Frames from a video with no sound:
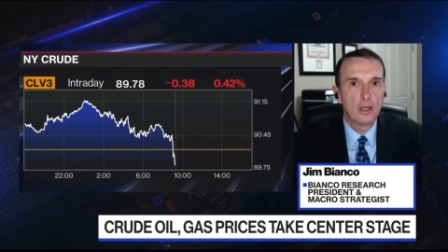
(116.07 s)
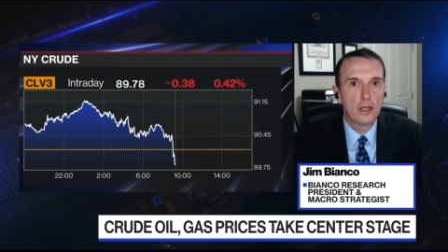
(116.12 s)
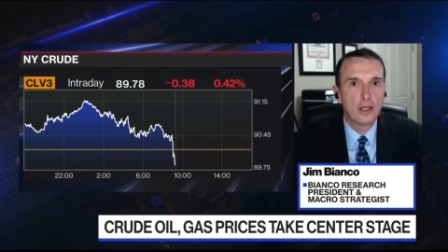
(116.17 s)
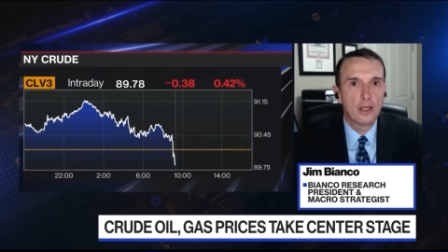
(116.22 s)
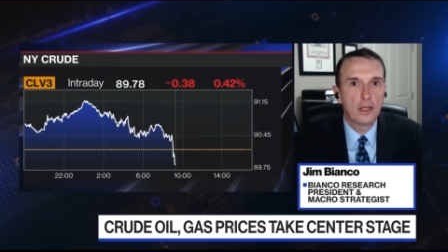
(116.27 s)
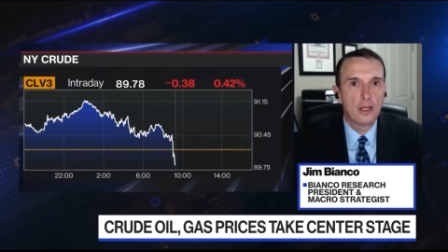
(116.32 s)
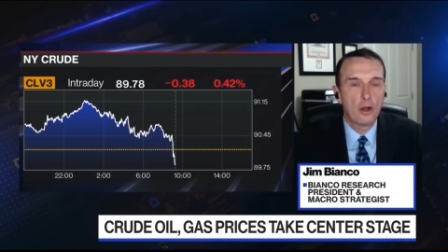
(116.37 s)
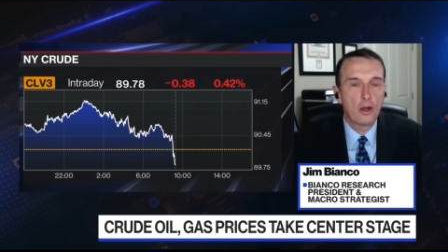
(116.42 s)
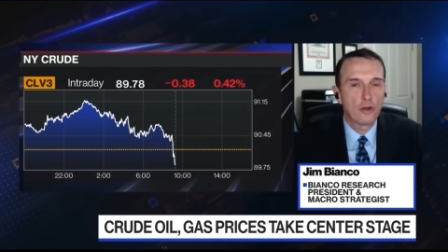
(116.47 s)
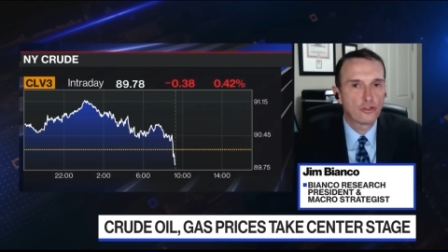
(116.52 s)

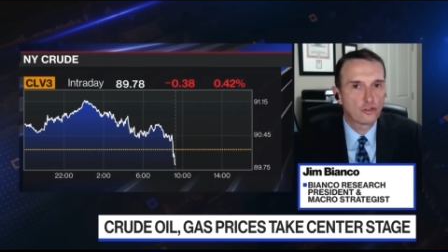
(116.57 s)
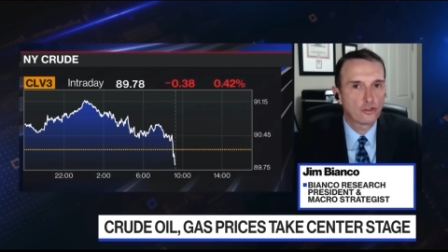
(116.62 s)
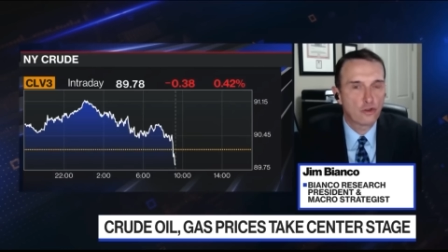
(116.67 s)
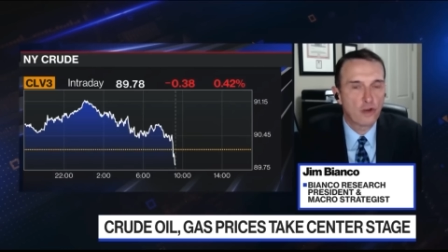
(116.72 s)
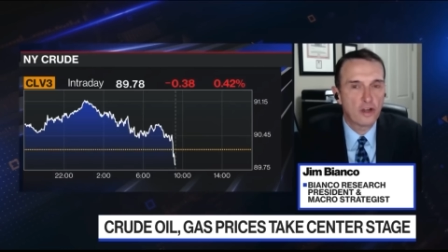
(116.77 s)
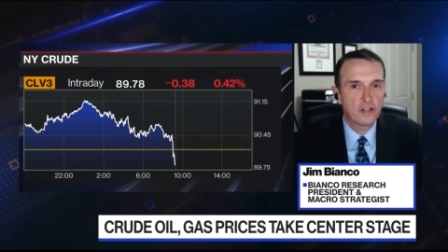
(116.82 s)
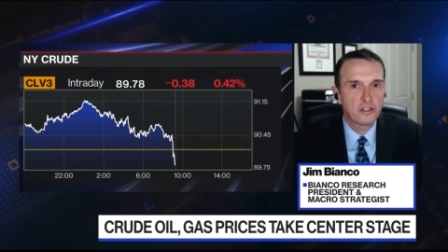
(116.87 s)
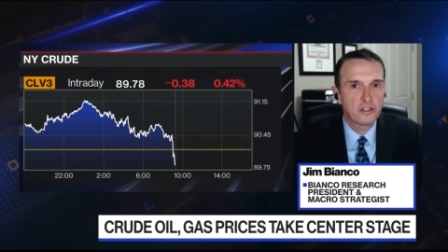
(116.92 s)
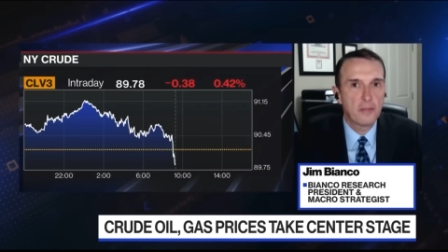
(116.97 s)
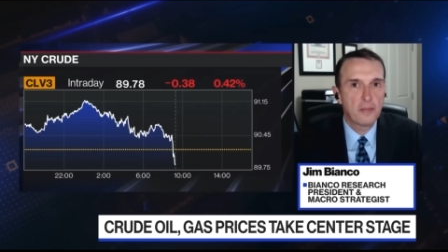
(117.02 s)
Eh, or
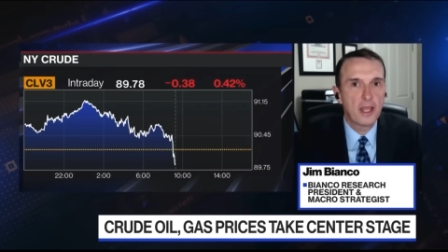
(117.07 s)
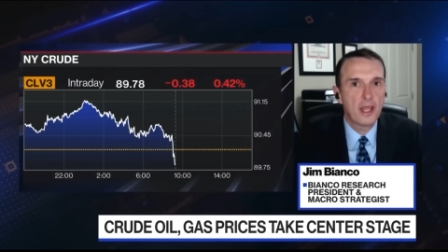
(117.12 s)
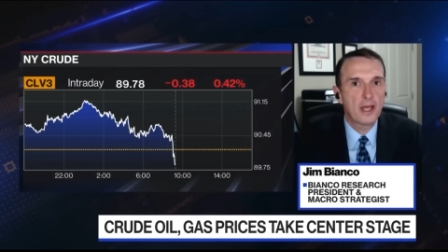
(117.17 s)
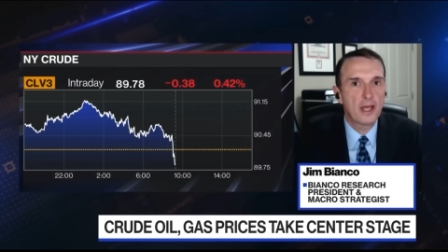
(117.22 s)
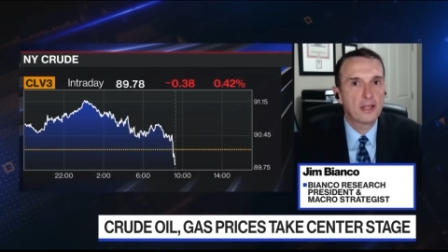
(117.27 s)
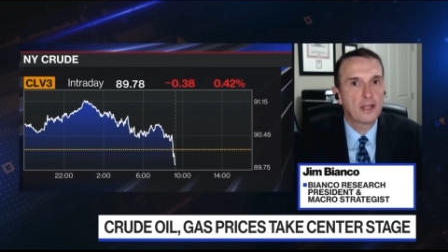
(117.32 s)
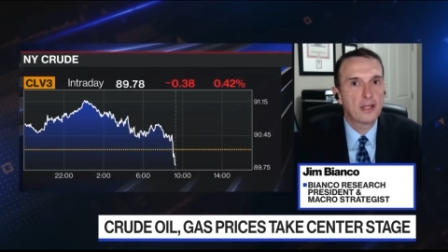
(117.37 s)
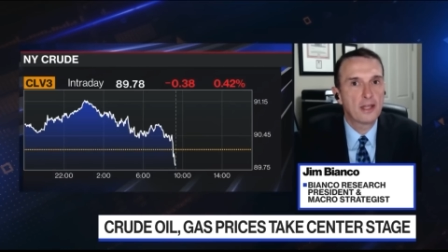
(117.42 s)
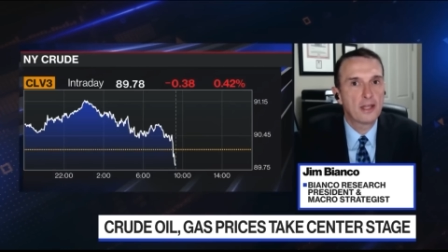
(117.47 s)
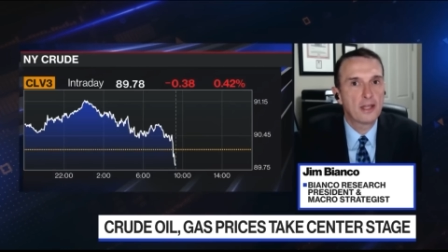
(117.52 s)
strong
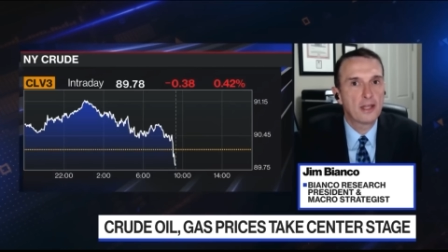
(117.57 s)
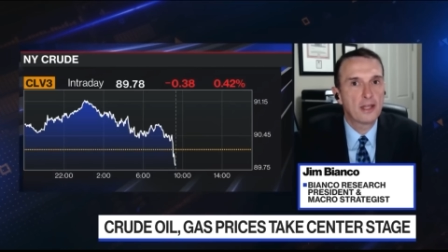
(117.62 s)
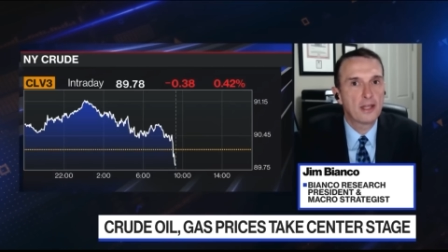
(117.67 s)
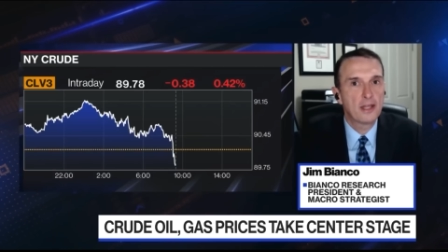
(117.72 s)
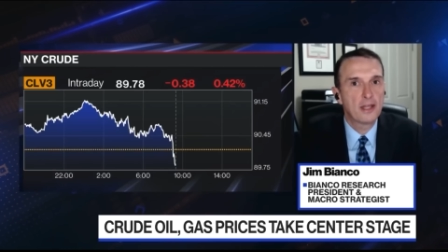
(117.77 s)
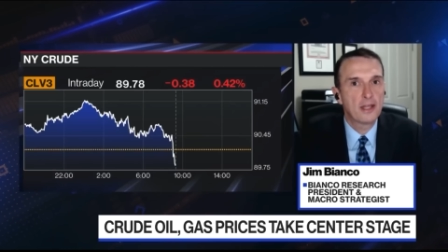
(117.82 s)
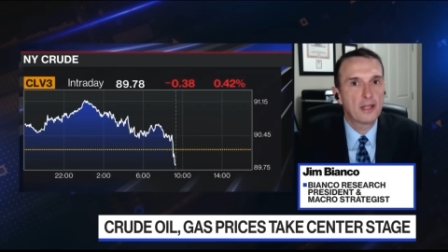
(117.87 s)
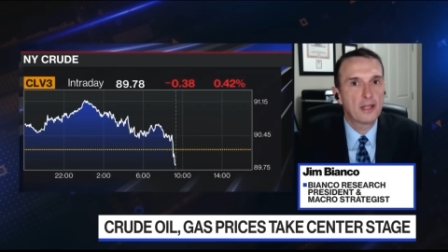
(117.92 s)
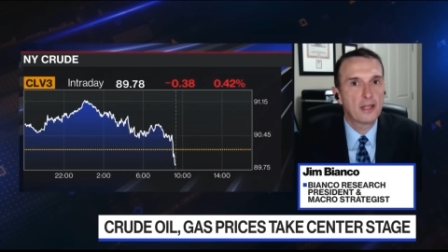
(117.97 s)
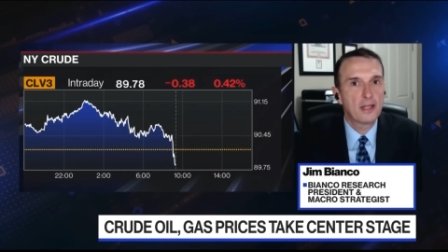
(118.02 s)
demand,
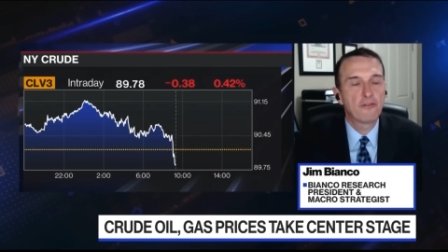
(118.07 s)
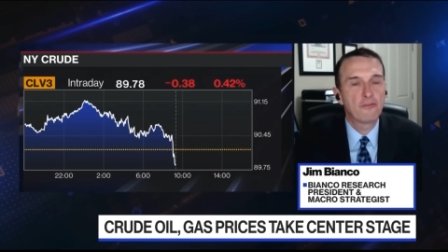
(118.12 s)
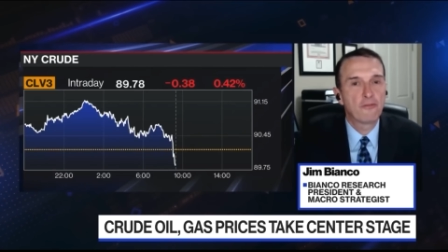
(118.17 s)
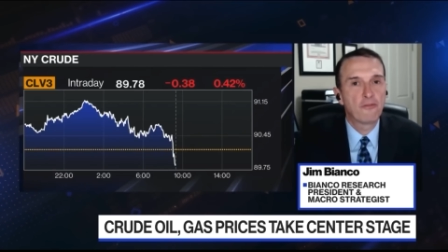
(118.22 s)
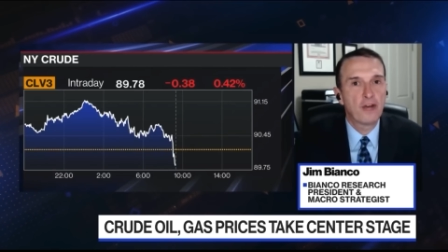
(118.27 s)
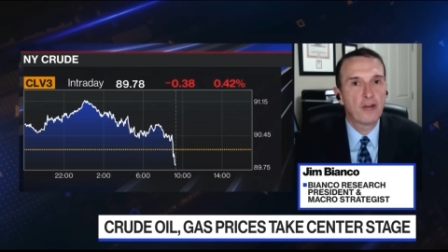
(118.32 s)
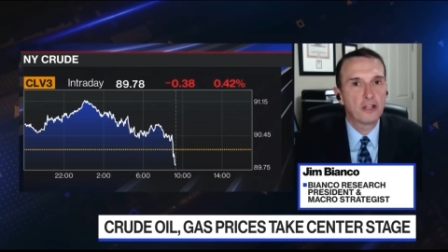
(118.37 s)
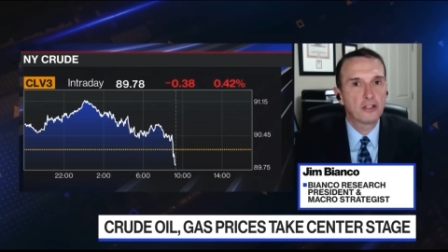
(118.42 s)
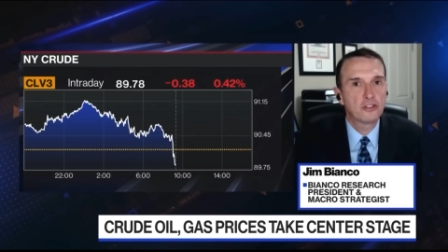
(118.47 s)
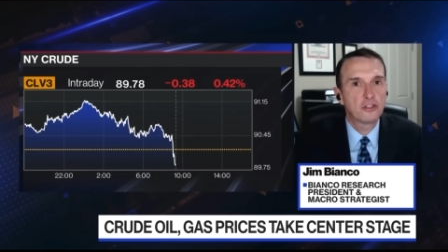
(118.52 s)
and we
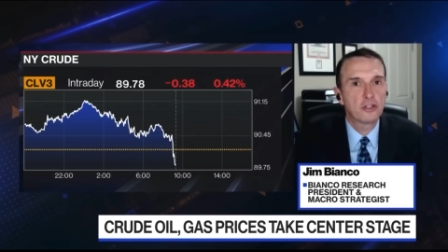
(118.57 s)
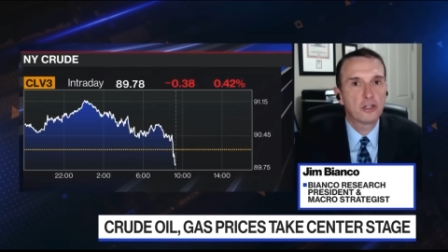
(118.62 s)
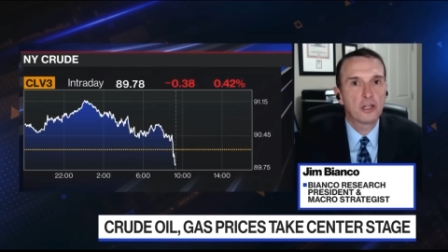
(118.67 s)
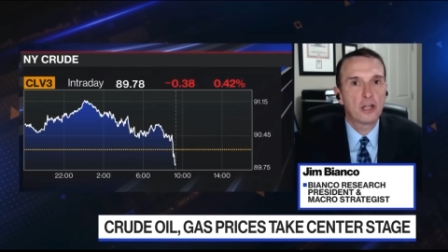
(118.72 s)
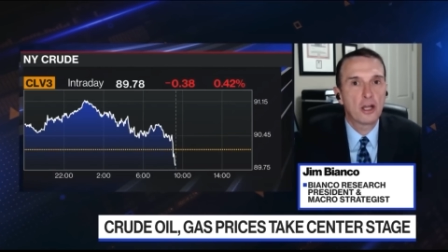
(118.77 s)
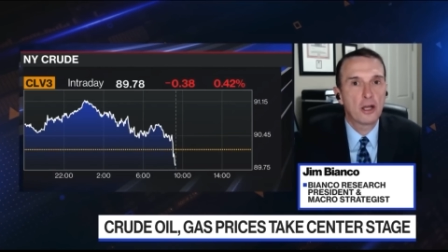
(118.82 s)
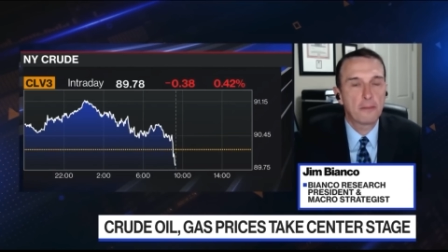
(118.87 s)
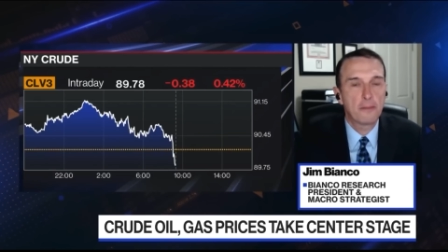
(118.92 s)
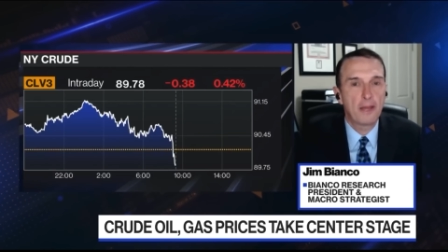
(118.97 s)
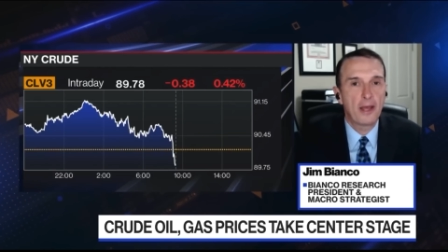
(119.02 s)
have
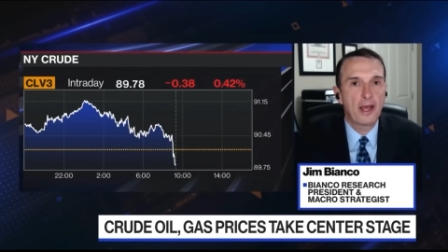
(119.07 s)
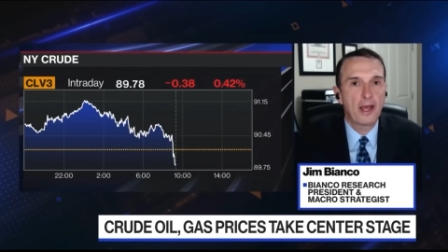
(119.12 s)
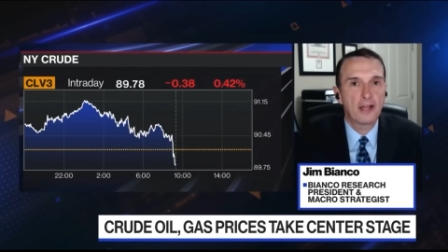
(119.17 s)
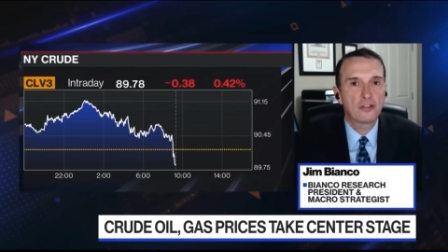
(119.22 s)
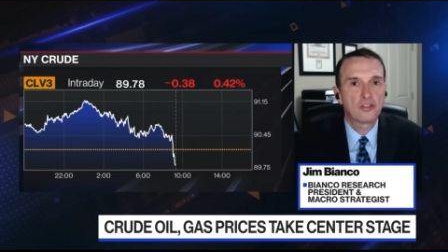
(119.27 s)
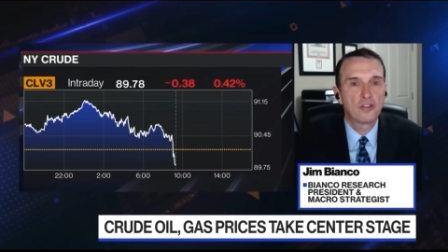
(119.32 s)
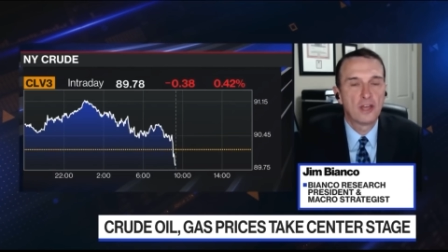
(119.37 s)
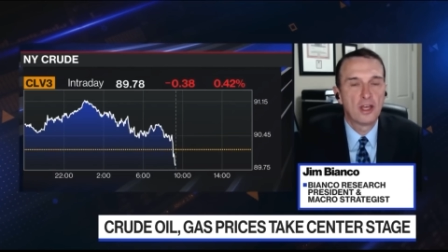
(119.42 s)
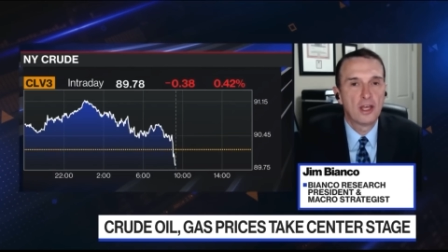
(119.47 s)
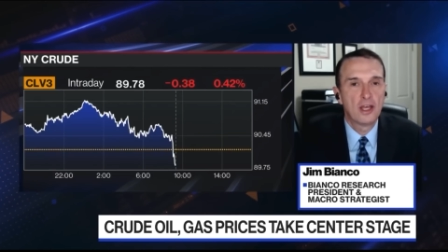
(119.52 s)
voluntary
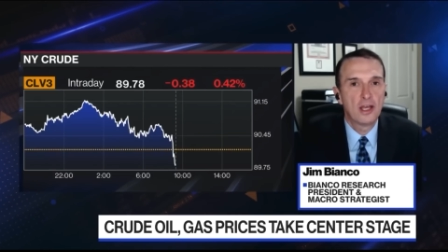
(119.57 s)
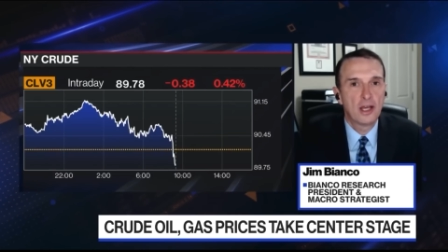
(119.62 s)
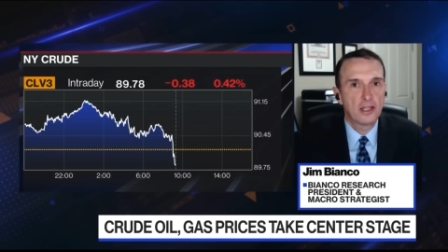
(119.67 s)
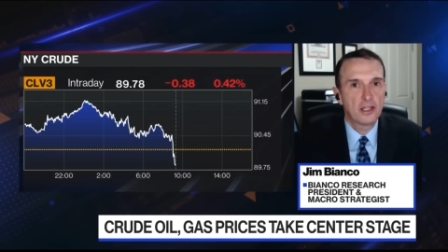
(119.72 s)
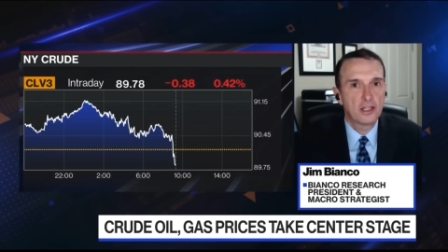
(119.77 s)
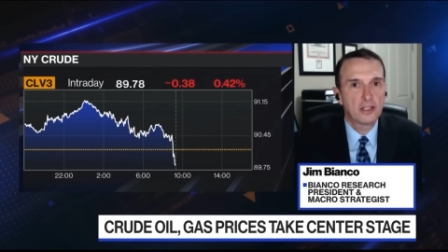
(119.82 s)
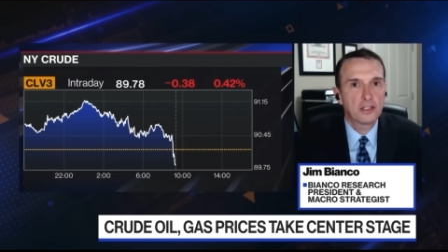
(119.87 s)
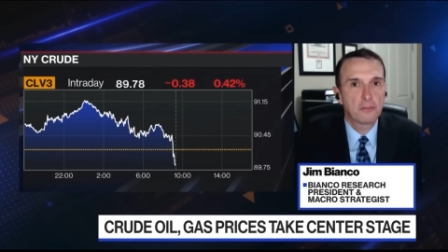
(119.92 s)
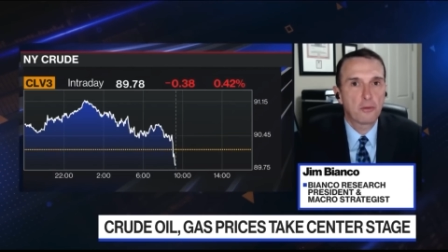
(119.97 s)
cutbacks, I think